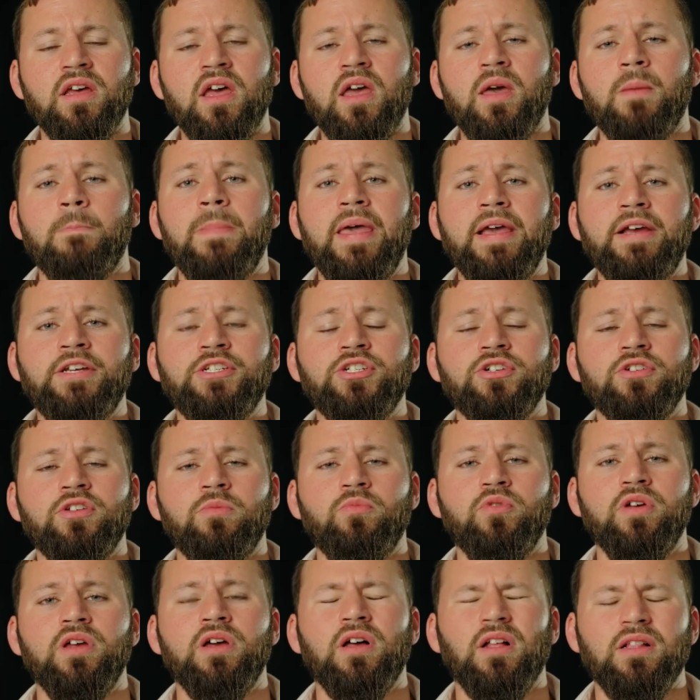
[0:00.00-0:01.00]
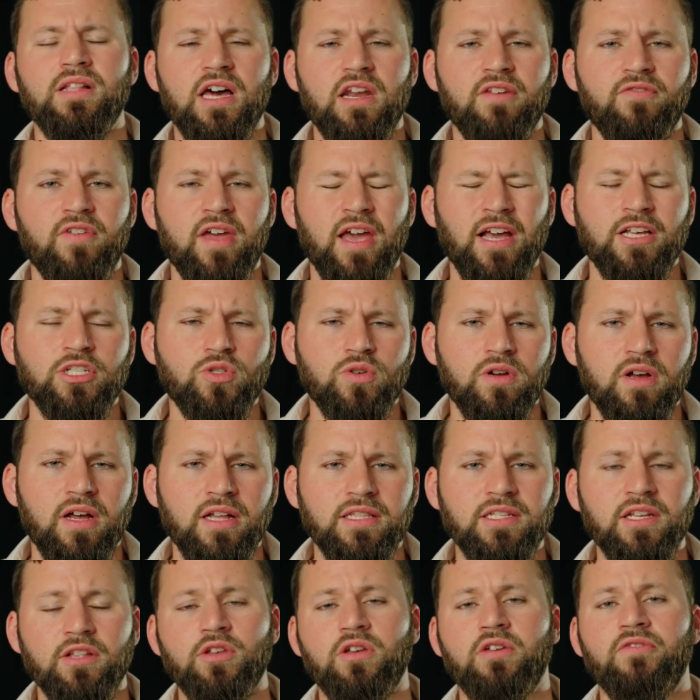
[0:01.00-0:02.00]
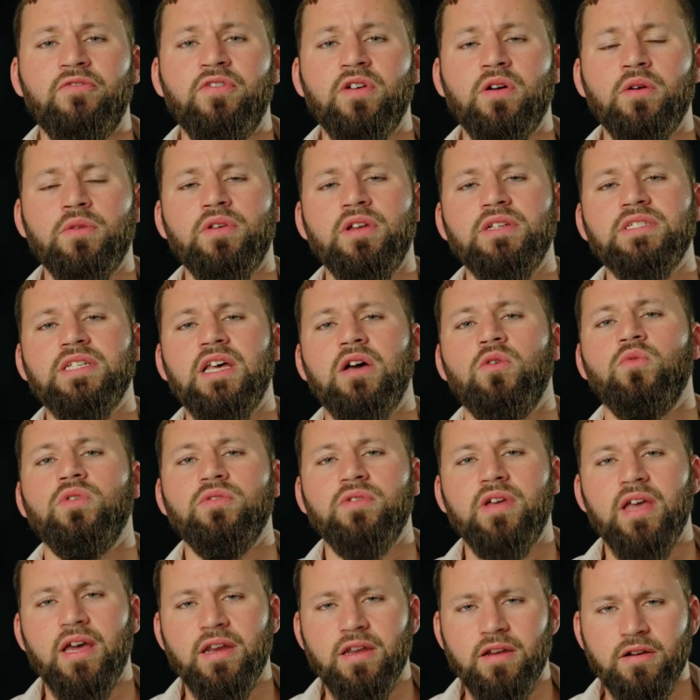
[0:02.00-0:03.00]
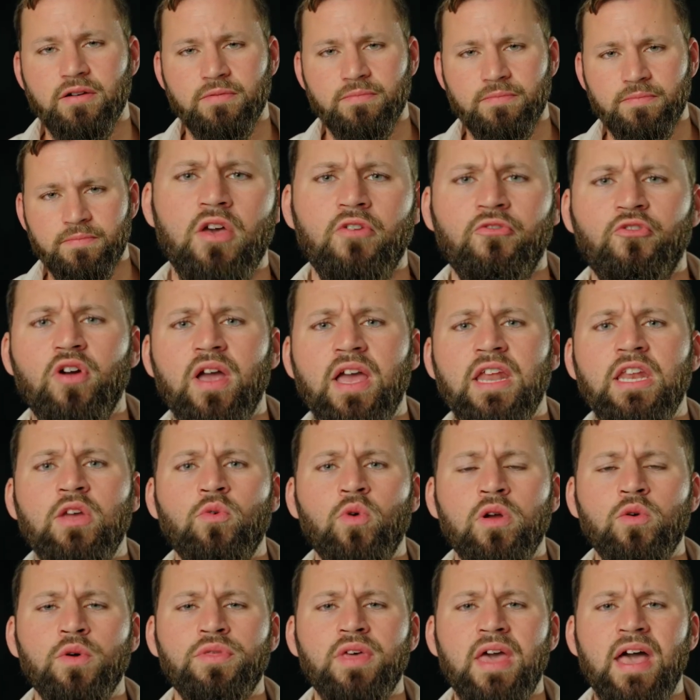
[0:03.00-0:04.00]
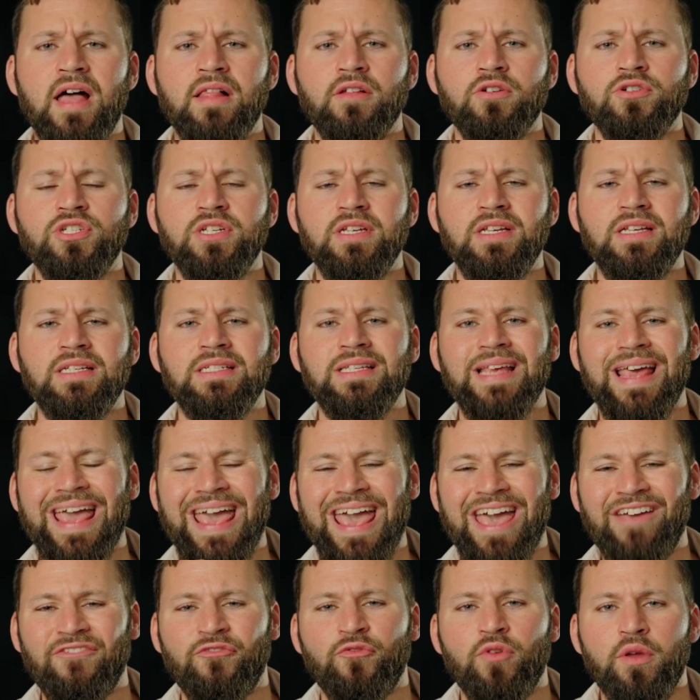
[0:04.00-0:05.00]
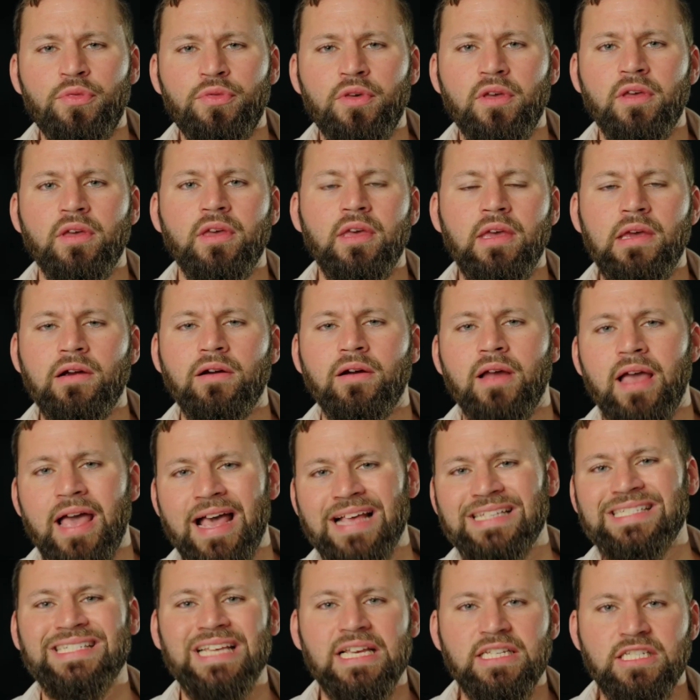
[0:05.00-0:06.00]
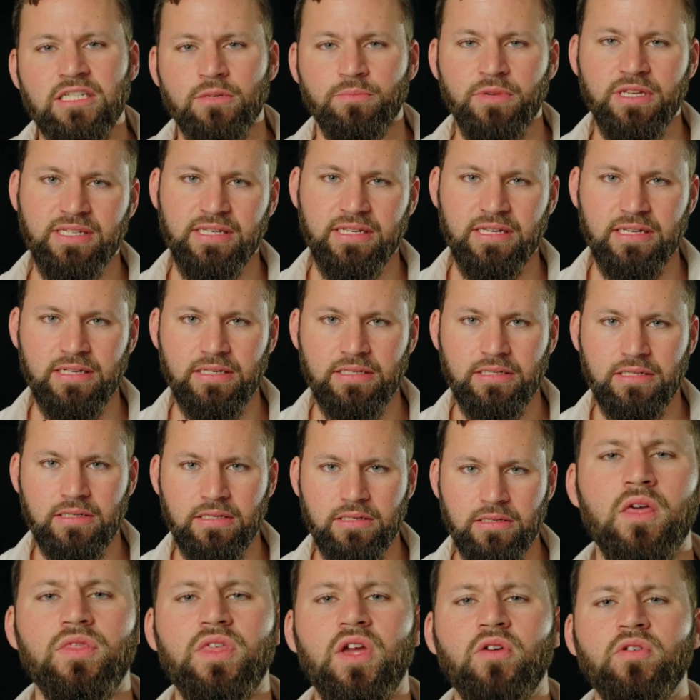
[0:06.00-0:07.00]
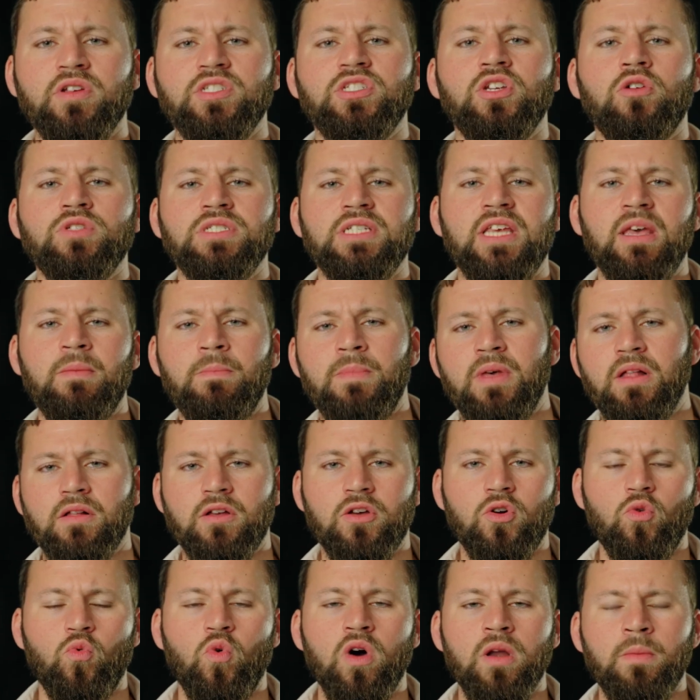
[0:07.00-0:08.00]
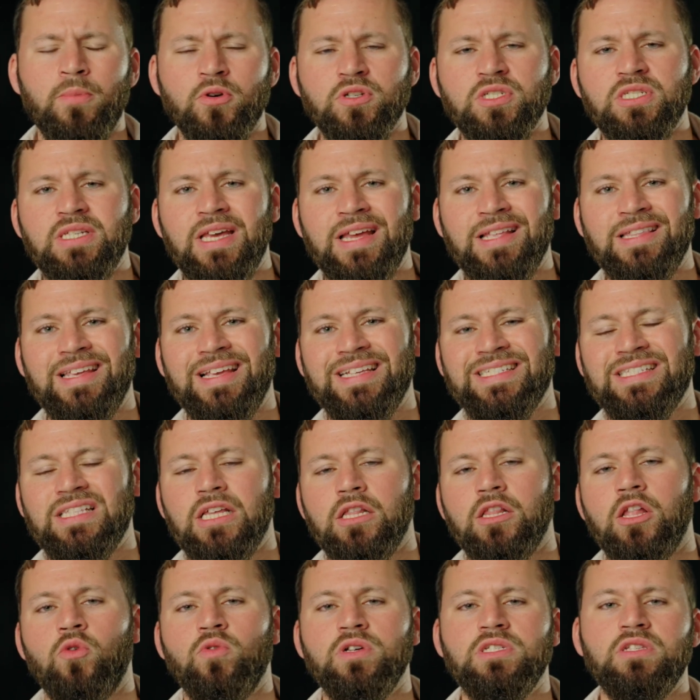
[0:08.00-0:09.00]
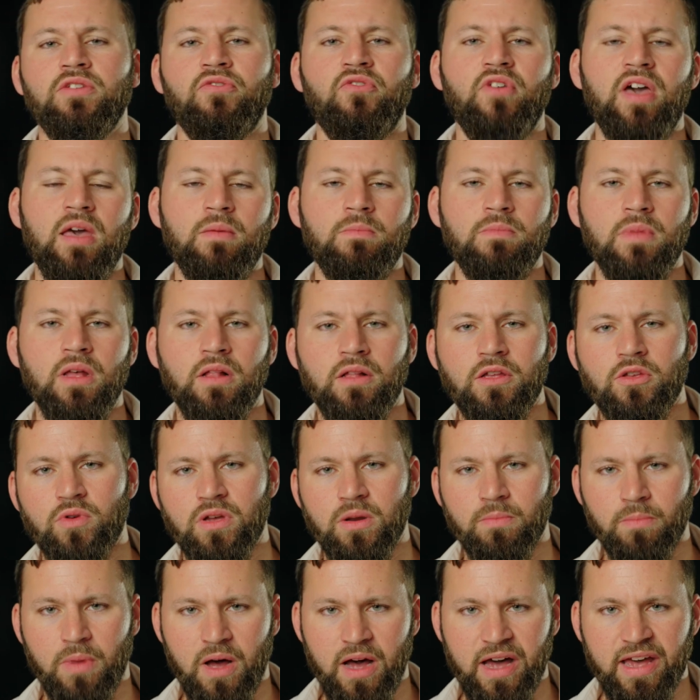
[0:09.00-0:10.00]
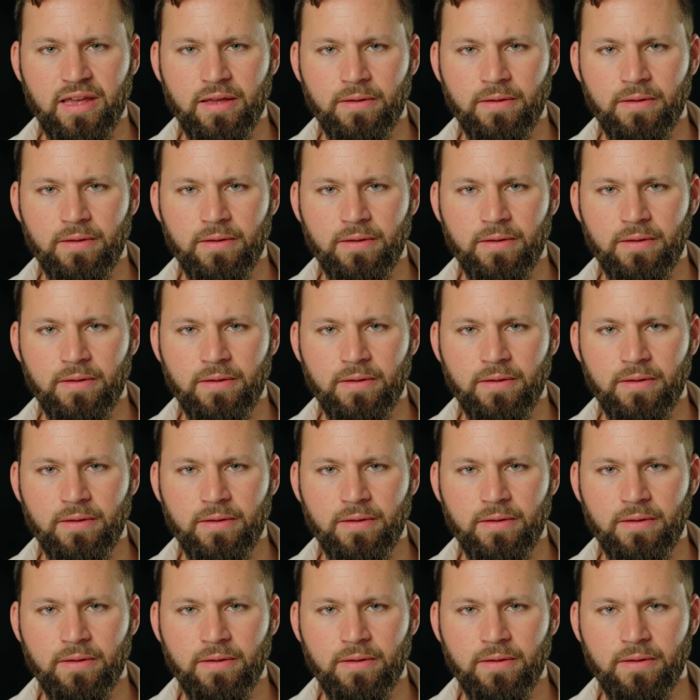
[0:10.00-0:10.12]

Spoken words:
make sure you bring a lot of extra until you can figure things out when you get here. For anyone with allergies, everything here has sesame seeds. There is no skim milk. 1% is the lowest fat milk you can buy.